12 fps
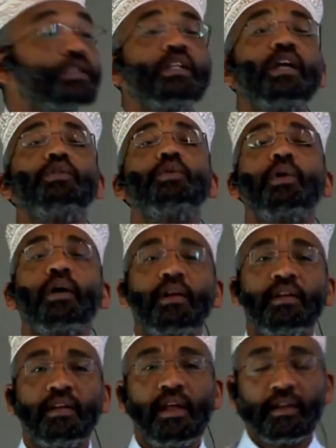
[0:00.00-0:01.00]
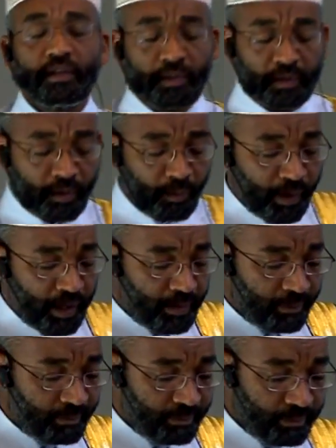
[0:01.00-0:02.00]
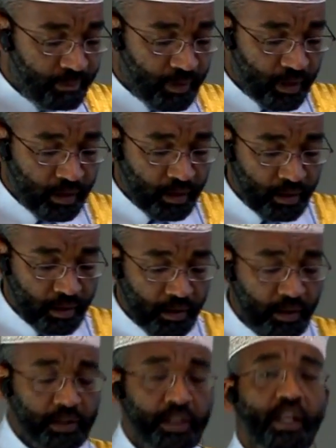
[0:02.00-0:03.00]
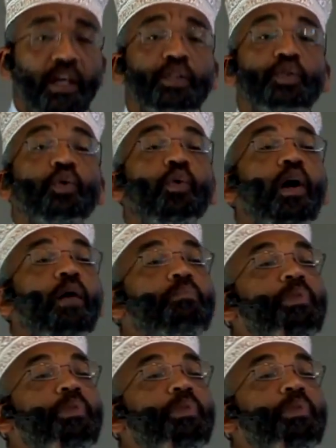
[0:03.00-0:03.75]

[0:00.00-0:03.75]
That I took her and then on the way, said I saw a